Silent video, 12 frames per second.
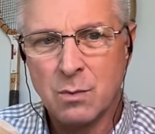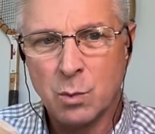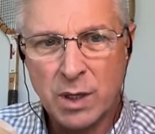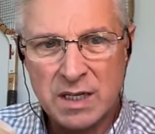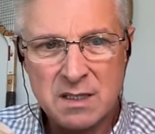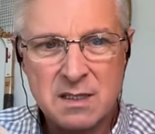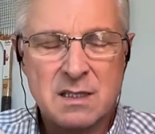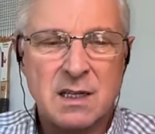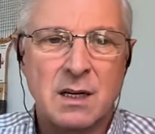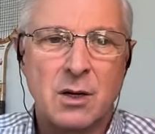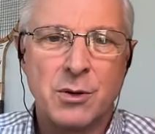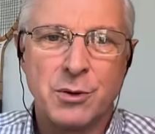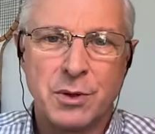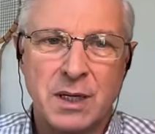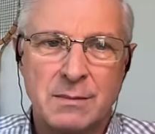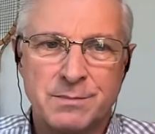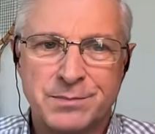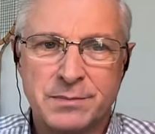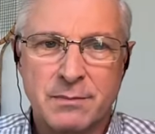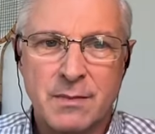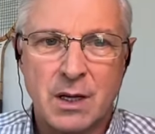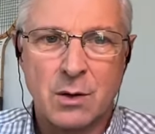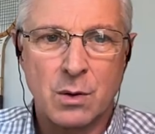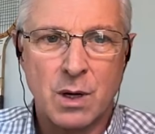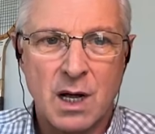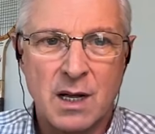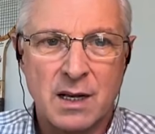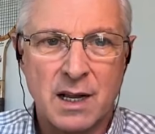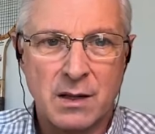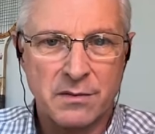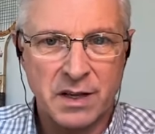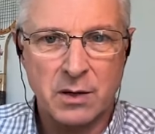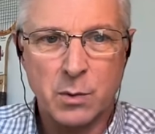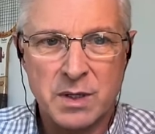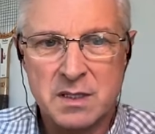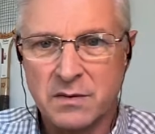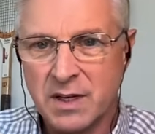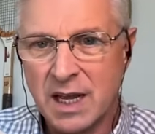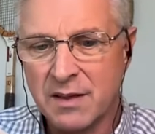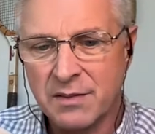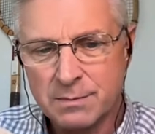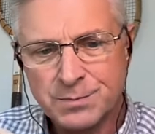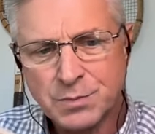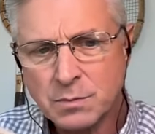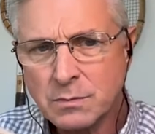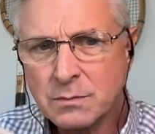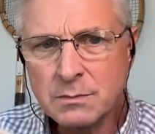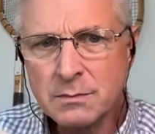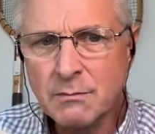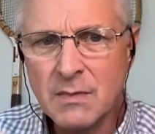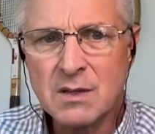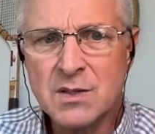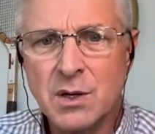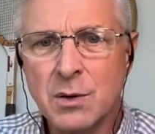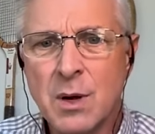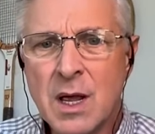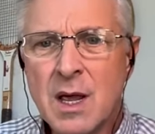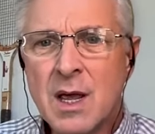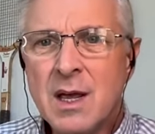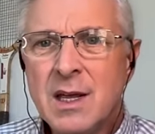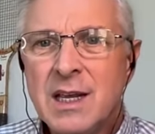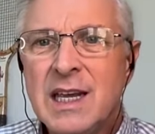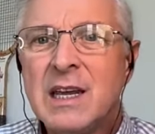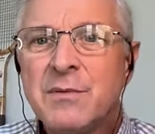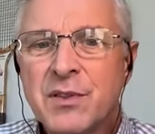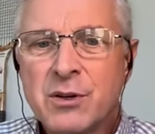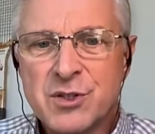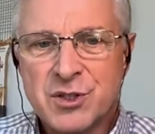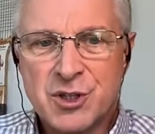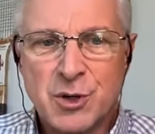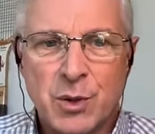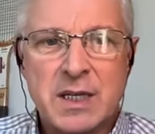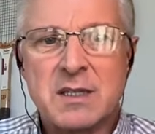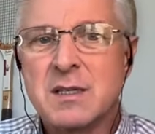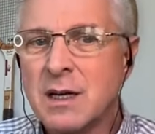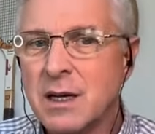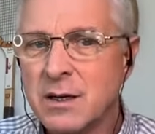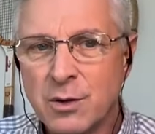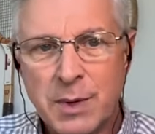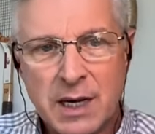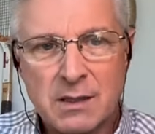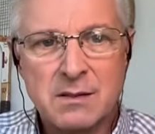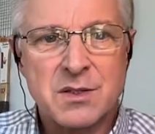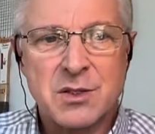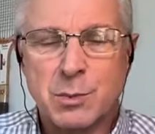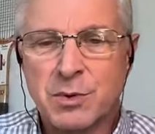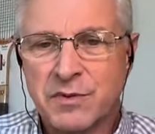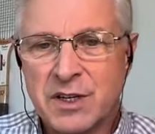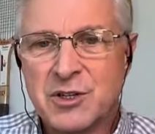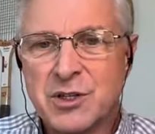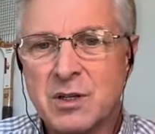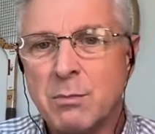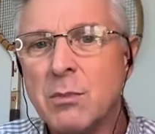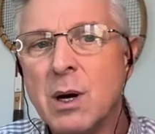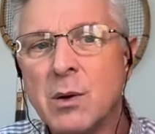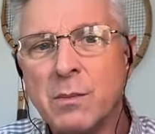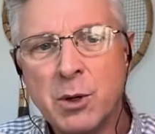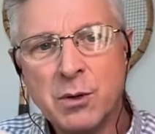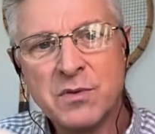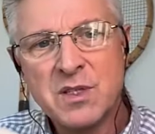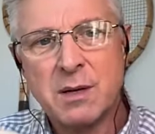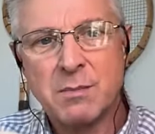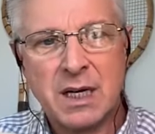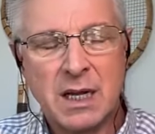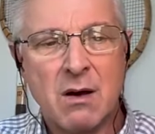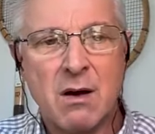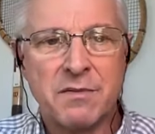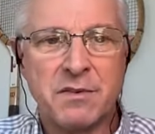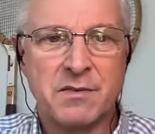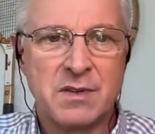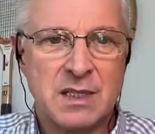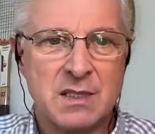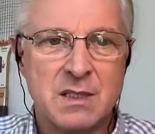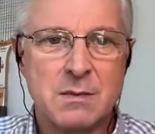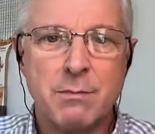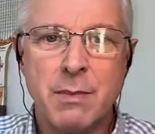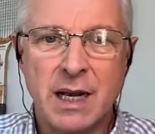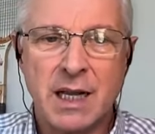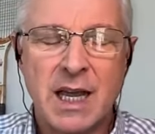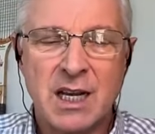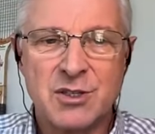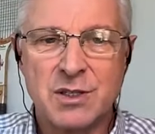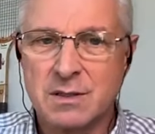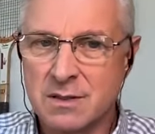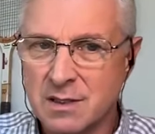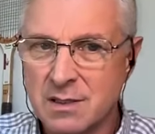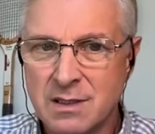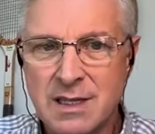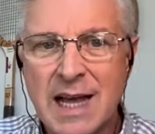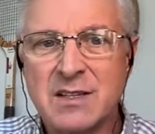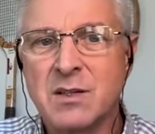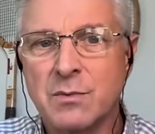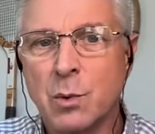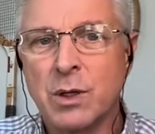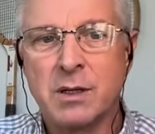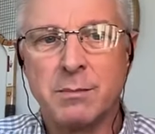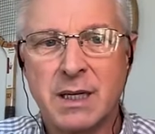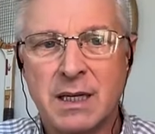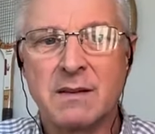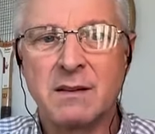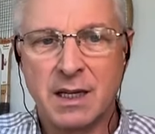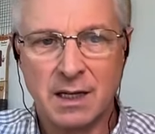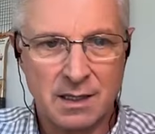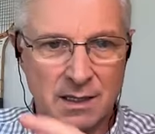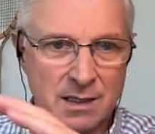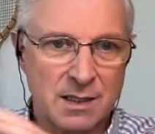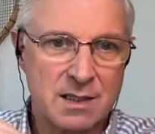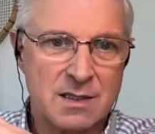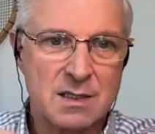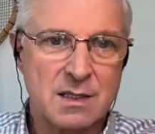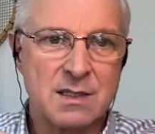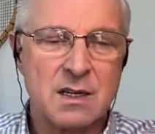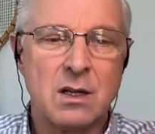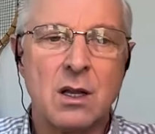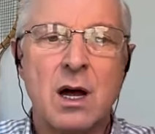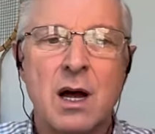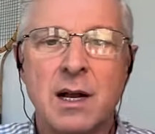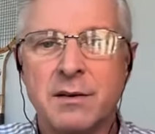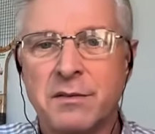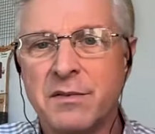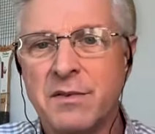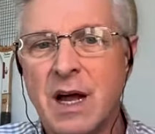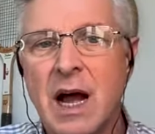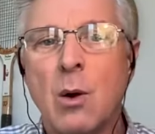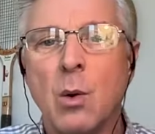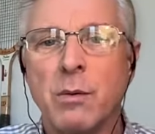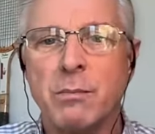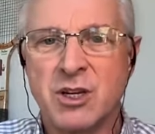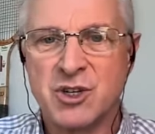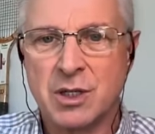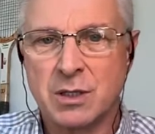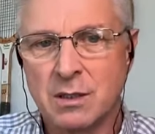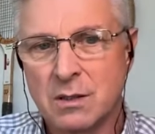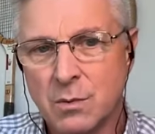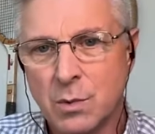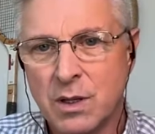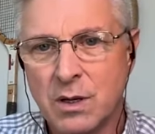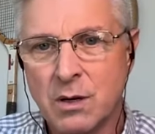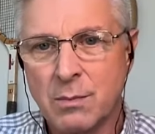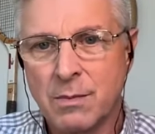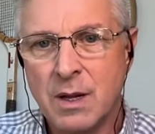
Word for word: risks, including, an elevated risk of death. So if there's a choice under medical supervision to move somebody off of these medications, that's a really big thing. And it's a lot of our mission with our